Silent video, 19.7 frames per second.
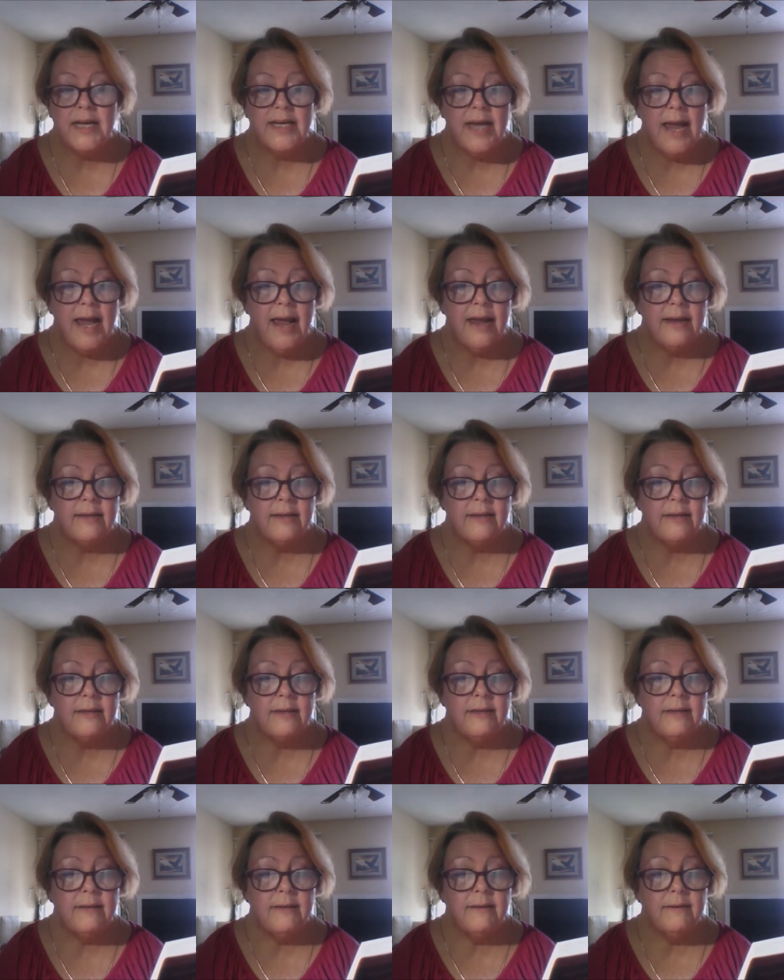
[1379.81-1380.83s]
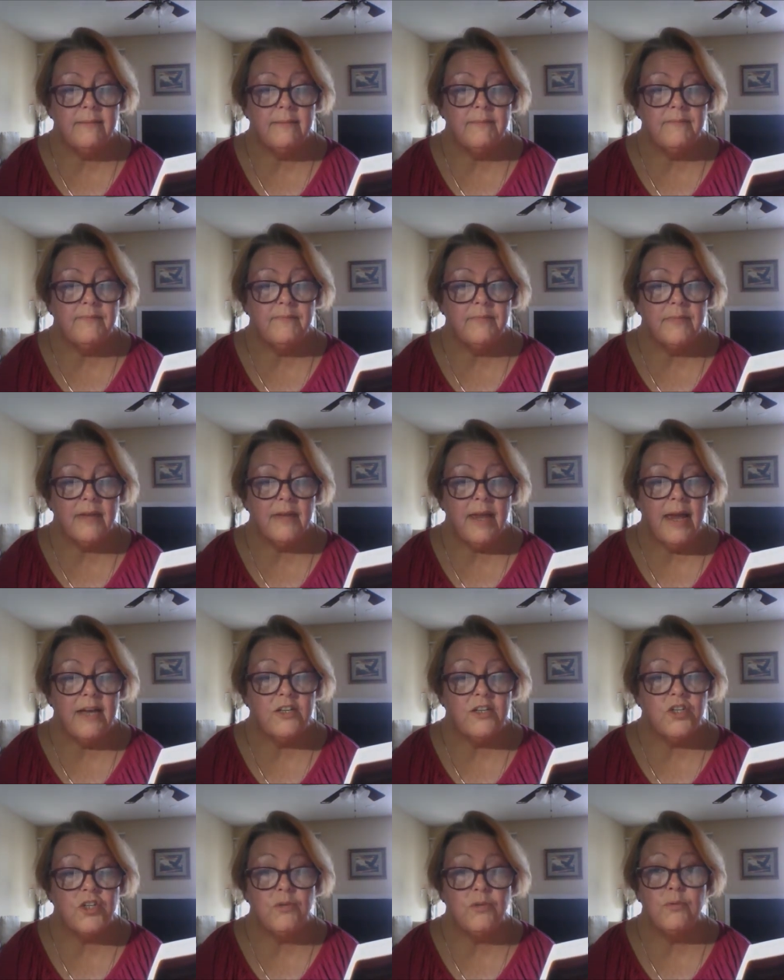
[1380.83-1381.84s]
can.
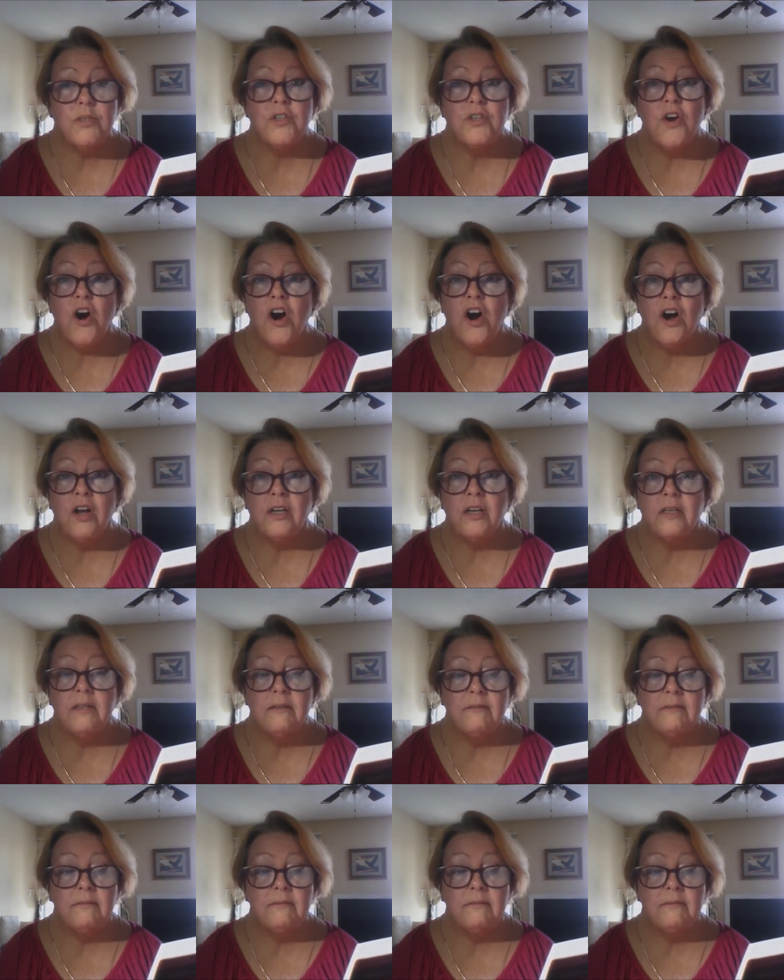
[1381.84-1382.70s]
And she was gone.